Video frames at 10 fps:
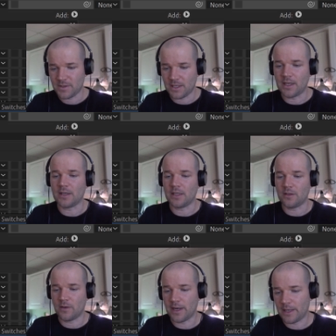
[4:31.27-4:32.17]
And now I
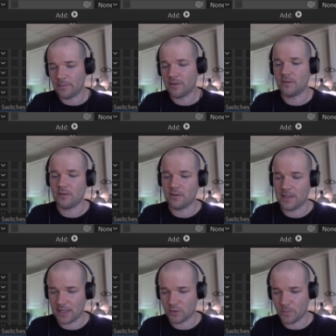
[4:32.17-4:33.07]
can grab
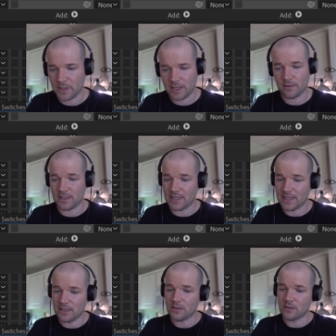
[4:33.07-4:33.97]
the actual path.
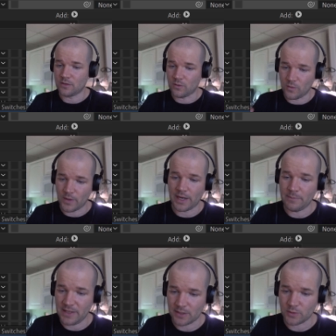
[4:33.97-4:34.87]
Again,
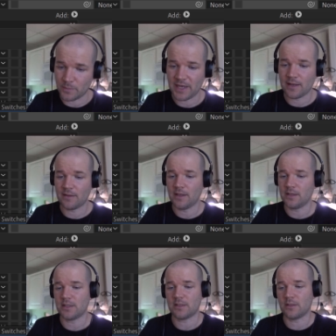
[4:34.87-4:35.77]
grab the actual path,
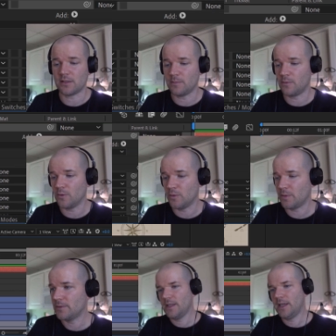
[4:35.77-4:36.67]
not just the subgroup.
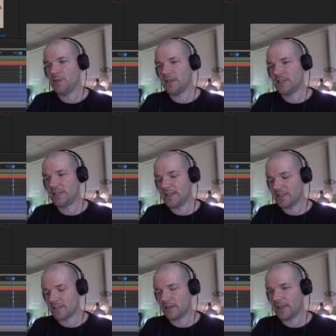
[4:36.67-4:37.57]
And you can see
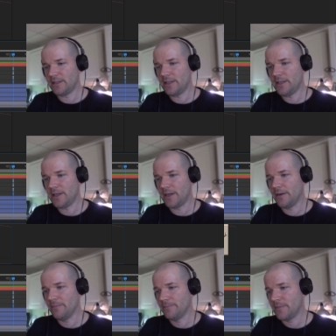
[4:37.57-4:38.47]
it's selected in
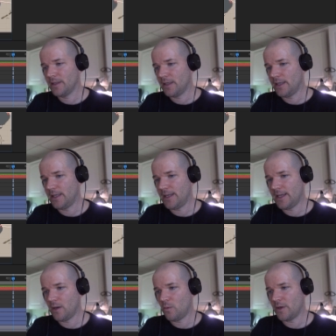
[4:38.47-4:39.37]
here. And
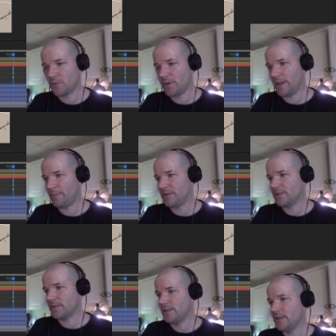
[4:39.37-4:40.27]
now watch what
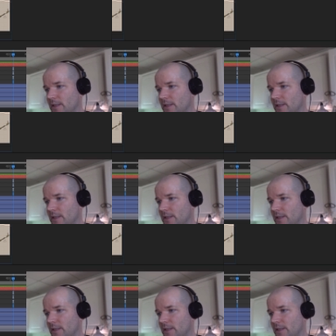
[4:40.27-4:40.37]
happens.